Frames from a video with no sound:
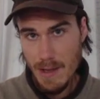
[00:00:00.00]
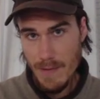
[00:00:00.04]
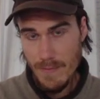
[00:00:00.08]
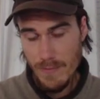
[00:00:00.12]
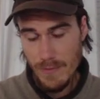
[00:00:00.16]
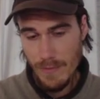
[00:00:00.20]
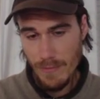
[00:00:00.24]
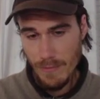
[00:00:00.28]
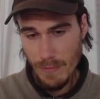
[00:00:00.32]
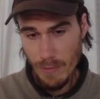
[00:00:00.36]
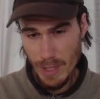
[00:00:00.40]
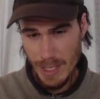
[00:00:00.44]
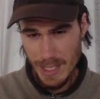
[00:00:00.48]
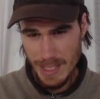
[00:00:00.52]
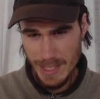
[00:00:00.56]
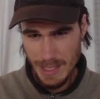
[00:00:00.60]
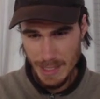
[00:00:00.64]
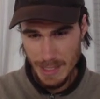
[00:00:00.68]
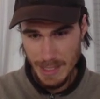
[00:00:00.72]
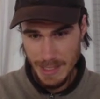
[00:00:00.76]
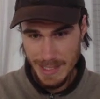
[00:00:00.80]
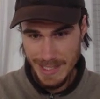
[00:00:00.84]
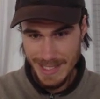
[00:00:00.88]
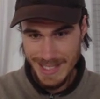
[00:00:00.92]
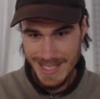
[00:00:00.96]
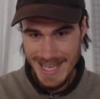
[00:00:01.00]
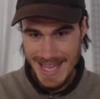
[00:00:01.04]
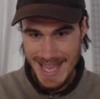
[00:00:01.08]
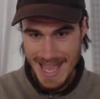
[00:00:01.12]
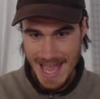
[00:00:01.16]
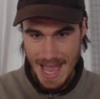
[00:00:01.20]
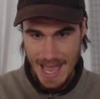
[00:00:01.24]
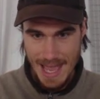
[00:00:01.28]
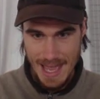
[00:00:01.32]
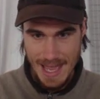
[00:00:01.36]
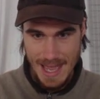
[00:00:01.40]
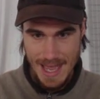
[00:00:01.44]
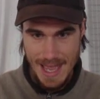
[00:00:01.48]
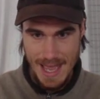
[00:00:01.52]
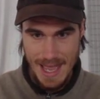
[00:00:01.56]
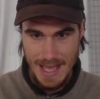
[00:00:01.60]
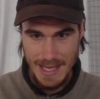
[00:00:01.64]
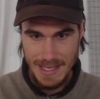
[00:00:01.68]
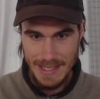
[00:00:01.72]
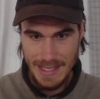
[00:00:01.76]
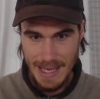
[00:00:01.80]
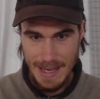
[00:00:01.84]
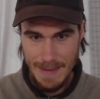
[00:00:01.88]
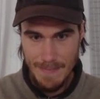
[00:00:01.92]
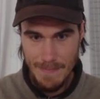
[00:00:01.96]
If you've already done the CAE
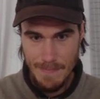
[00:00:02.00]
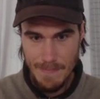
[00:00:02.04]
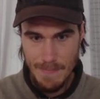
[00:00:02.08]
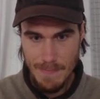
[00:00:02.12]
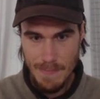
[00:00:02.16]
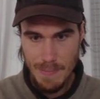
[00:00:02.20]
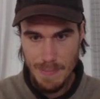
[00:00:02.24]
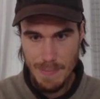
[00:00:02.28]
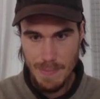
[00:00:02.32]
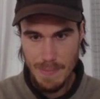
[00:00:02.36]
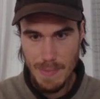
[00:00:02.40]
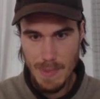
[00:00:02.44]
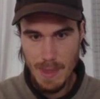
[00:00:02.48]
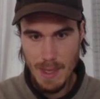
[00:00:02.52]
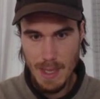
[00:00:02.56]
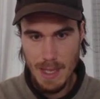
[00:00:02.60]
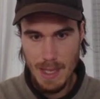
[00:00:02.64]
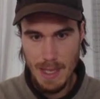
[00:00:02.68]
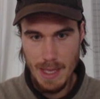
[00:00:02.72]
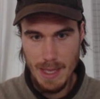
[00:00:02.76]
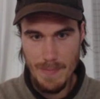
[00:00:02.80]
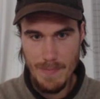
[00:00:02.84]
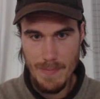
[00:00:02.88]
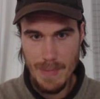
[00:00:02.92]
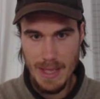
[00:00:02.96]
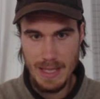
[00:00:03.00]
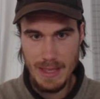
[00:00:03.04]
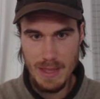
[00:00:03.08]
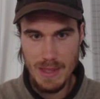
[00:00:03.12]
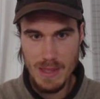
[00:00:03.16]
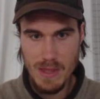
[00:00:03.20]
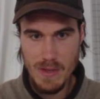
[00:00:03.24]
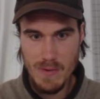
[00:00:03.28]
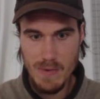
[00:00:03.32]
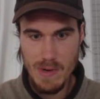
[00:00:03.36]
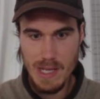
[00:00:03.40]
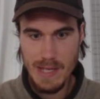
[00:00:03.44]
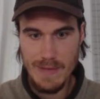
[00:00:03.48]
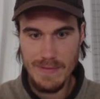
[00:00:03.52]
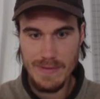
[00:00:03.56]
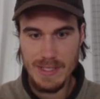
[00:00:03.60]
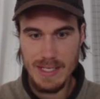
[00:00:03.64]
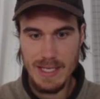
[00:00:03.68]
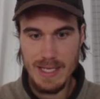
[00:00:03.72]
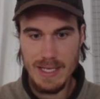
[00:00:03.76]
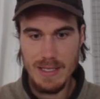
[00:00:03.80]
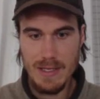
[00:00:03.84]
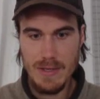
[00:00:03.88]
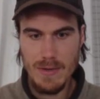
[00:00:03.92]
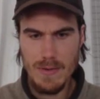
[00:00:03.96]
exam, band 3 of
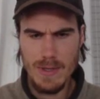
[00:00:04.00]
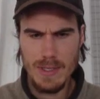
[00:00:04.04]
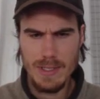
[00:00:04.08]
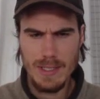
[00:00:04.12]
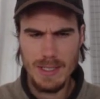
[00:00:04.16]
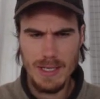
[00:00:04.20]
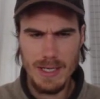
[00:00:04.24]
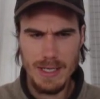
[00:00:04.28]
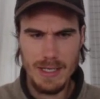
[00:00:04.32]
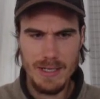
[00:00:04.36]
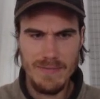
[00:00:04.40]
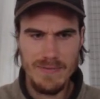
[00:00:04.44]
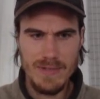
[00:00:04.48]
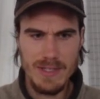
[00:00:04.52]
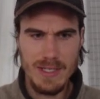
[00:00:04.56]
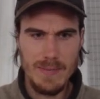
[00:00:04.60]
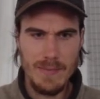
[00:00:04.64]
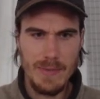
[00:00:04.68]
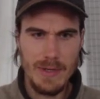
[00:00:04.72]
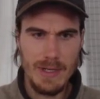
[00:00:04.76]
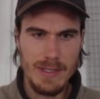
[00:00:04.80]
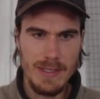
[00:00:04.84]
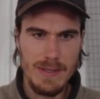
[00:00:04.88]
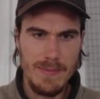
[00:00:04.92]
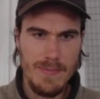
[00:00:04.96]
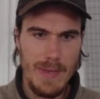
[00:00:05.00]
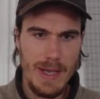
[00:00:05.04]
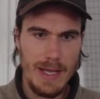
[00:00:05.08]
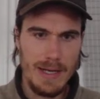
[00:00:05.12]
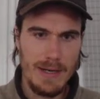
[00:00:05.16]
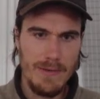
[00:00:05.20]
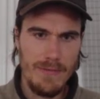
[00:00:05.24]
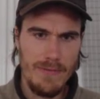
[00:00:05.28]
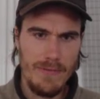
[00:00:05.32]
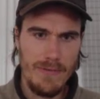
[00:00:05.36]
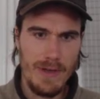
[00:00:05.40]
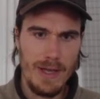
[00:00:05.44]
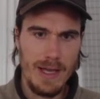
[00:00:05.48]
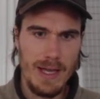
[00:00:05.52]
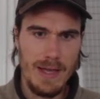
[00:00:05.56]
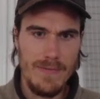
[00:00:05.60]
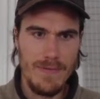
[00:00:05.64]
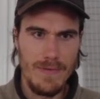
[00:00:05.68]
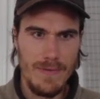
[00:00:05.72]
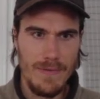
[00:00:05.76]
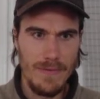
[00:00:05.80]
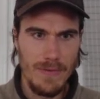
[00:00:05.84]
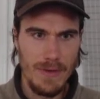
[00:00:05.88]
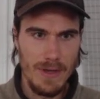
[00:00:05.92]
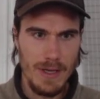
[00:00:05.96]
C2 is kind of similar to band
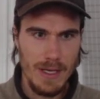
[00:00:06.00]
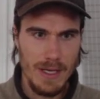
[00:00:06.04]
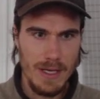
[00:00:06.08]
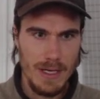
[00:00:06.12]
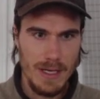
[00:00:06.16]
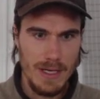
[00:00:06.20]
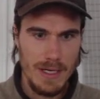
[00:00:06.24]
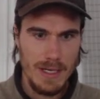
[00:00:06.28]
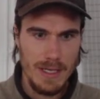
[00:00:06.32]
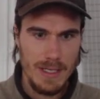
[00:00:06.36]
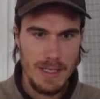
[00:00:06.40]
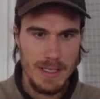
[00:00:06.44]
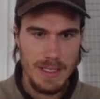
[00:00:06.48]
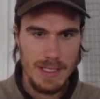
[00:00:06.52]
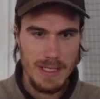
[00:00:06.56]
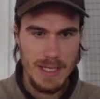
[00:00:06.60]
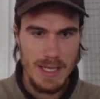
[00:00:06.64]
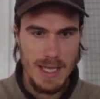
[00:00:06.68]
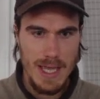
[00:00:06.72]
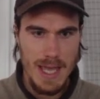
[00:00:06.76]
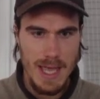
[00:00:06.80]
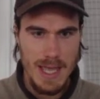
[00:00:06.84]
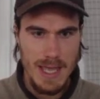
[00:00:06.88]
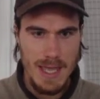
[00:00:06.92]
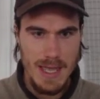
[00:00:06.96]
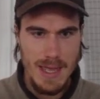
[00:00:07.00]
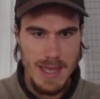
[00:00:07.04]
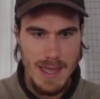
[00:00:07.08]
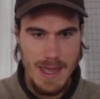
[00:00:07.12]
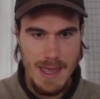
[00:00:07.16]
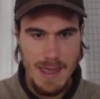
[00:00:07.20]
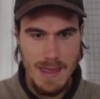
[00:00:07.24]
5 of CAE.